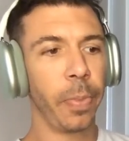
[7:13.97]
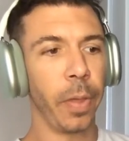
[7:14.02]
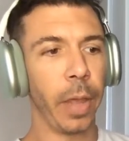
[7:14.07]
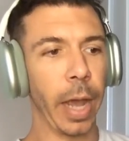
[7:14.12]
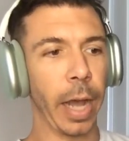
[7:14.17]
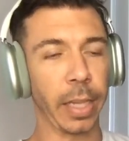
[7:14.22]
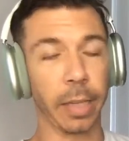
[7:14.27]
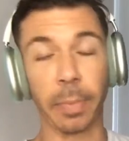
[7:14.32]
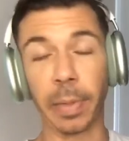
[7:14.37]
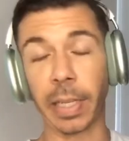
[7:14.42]

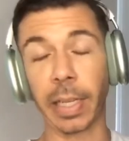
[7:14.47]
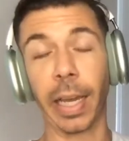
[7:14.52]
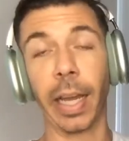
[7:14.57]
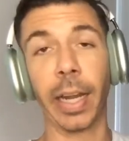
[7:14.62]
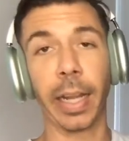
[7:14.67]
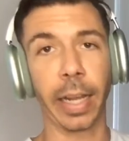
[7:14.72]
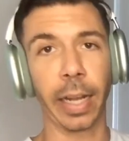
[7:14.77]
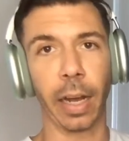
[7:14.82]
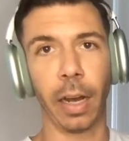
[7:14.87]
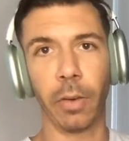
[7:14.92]
at the
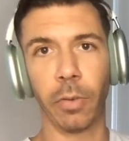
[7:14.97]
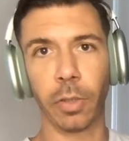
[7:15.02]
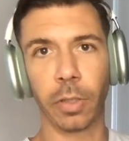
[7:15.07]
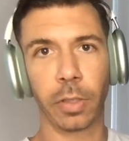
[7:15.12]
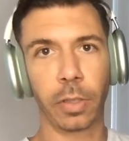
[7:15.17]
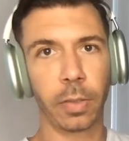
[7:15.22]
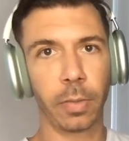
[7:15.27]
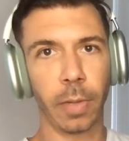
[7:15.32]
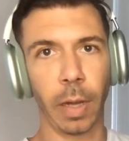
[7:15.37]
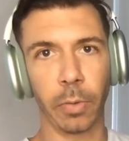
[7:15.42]
beginning, I
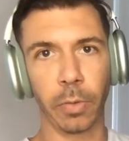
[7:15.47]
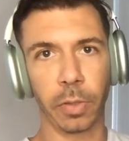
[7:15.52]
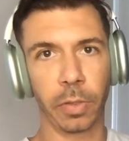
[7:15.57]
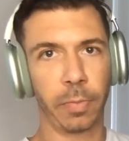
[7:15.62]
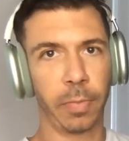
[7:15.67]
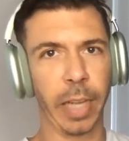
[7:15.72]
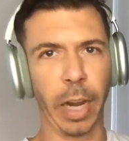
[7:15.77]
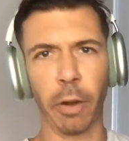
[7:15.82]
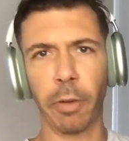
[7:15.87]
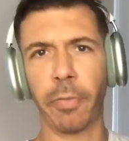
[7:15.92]
was I was
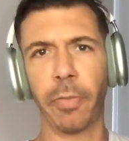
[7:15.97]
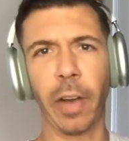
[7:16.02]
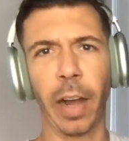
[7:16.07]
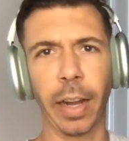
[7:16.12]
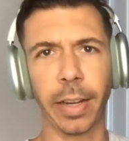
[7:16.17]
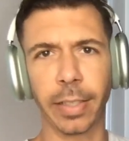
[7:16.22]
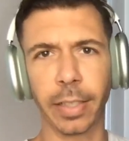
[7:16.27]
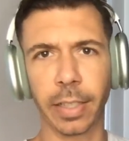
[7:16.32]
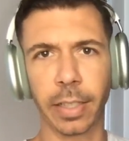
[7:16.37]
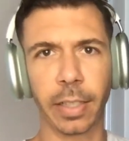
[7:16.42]

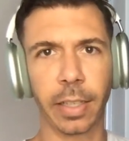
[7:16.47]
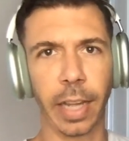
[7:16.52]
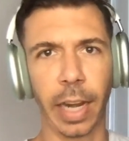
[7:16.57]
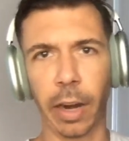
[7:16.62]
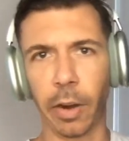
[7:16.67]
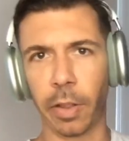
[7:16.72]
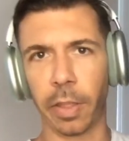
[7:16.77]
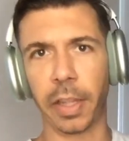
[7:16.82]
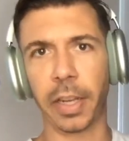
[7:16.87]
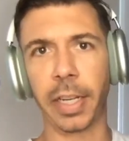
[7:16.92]
terrified to get
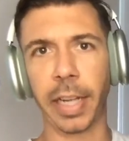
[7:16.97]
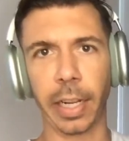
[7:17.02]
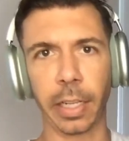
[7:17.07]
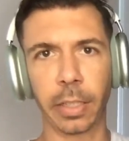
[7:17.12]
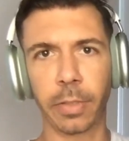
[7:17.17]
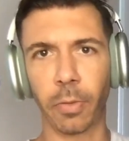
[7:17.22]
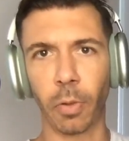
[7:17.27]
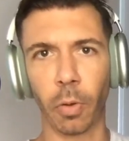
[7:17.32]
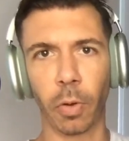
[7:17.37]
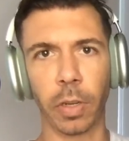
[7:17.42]
out on the
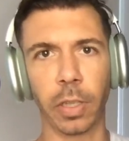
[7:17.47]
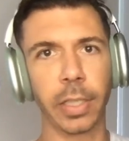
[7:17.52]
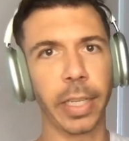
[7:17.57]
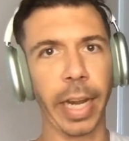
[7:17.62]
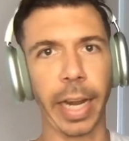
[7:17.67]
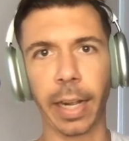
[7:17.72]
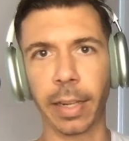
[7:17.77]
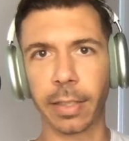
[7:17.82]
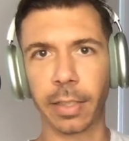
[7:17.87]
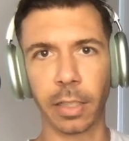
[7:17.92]
dance floor and
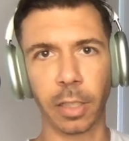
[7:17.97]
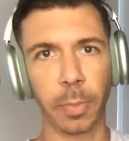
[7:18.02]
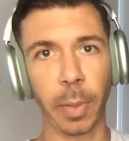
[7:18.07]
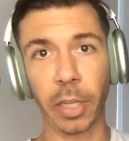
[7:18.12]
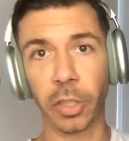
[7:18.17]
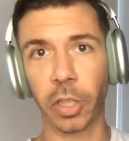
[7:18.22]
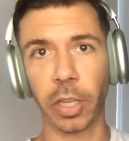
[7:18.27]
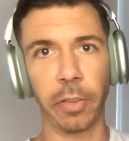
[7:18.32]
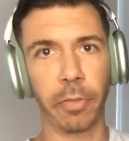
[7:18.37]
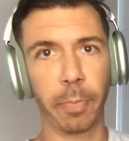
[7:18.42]
dance,
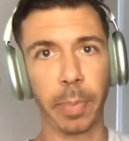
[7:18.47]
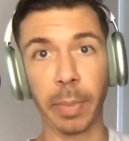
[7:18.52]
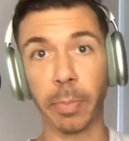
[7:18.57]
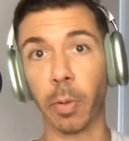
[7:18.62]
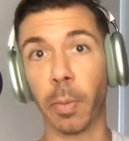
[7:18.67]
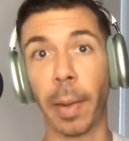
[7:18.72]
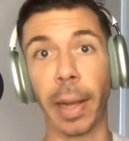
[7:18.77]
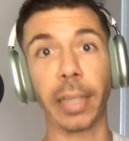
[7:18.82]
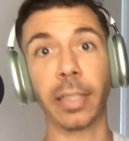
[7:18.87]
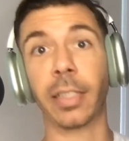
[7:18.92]
especially if
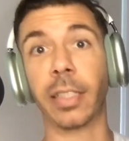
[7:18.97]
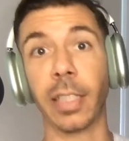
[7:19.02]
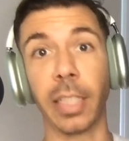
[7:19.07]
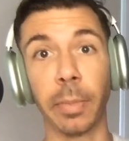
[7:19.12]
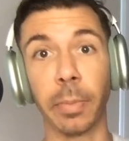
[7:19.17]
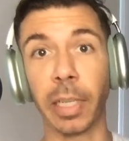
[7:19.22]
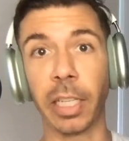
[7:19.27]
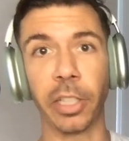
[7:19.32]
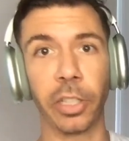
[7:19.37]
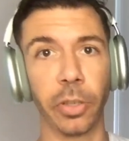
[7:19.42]
people might see
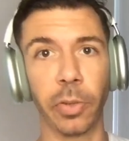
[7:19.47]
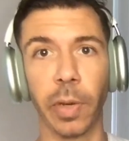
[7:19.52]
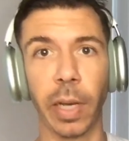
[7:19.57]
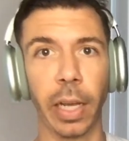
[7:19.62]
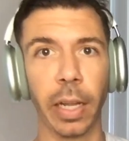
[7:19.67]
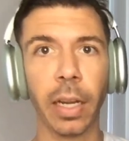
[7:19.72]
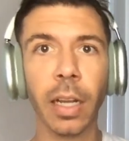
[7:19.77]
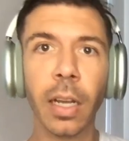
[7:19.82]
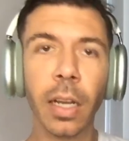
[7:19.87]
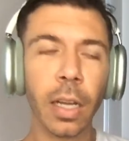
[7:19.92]
me do
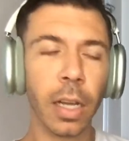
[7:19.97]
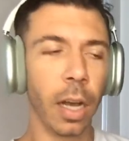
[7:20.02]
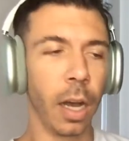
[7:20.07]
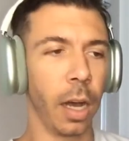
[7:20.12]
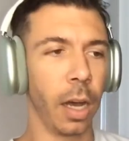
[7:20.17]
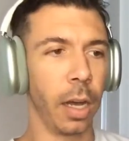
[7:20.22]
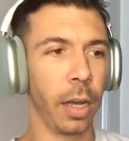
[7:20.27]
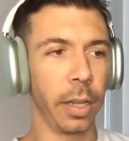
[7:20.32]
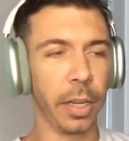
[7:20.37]
it uh,